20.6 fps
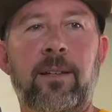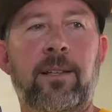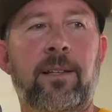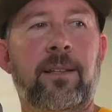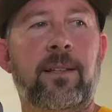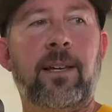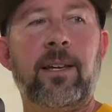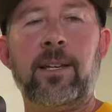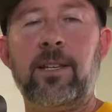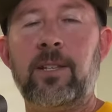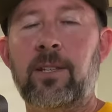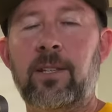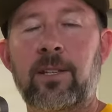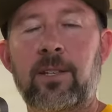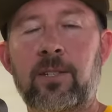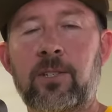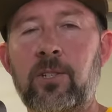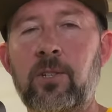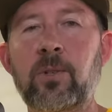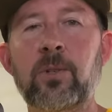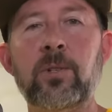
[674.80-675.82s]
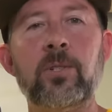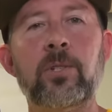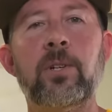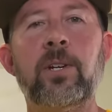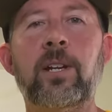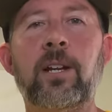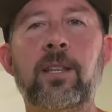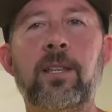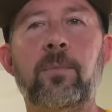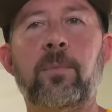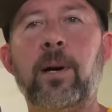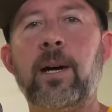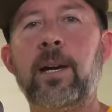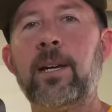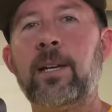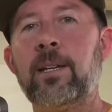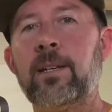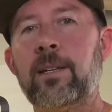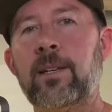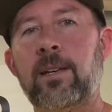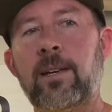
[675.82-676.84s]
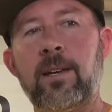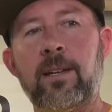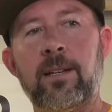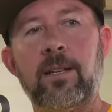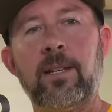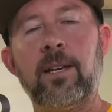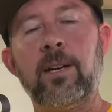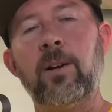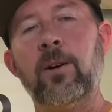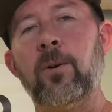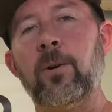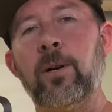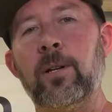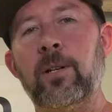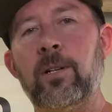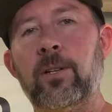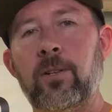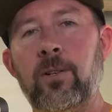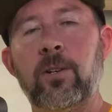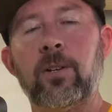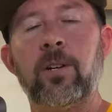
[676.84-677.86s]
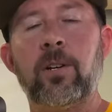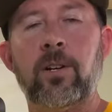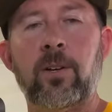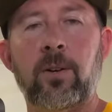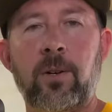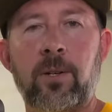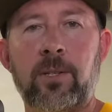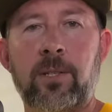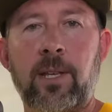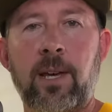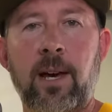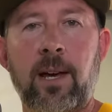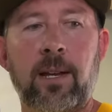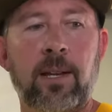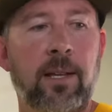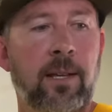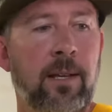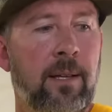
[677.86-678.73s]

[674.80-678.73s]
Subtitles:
Like as soon as you get on the bike and get going, you're going to notice that.